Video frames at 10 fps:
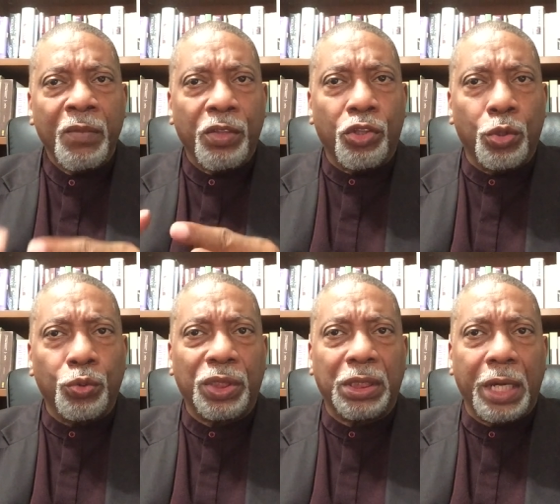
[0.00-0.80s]

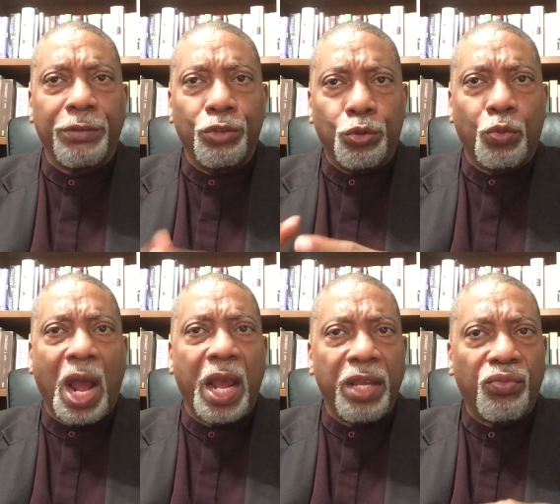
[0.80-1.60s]
those that
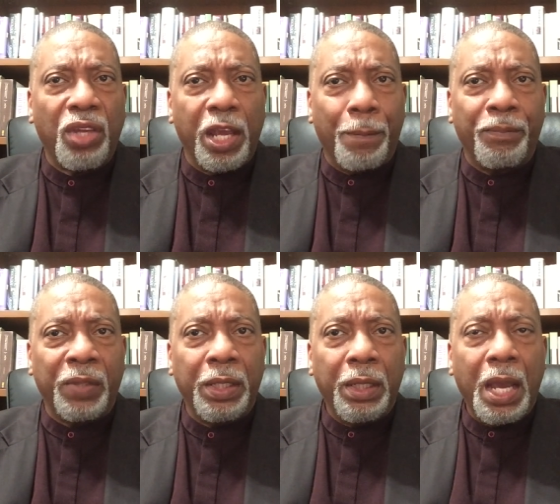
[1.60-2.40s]
drive him
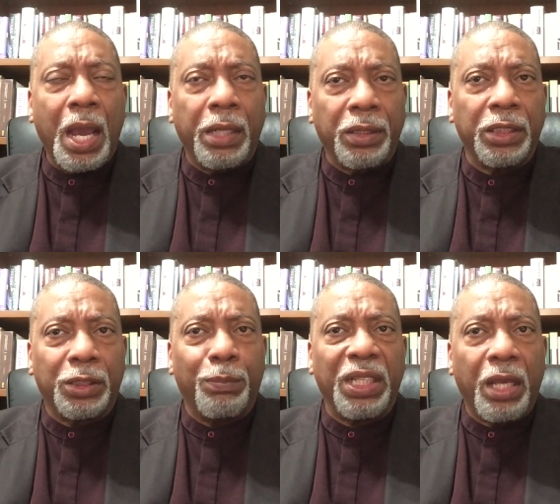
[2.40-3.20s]
and
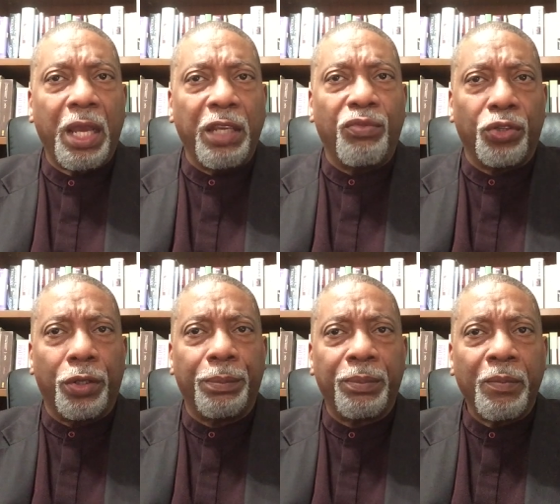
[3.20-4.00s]
his behavior.